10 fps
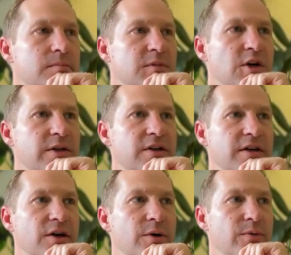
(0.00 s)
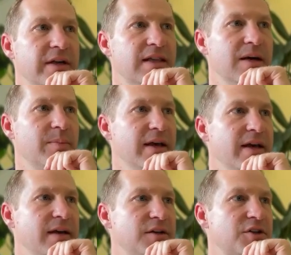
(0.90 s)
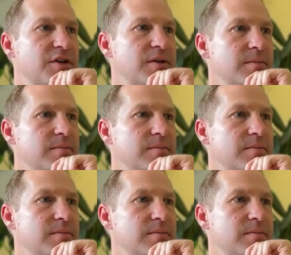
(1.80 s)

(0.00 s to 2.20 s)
So it's going to go and read that page.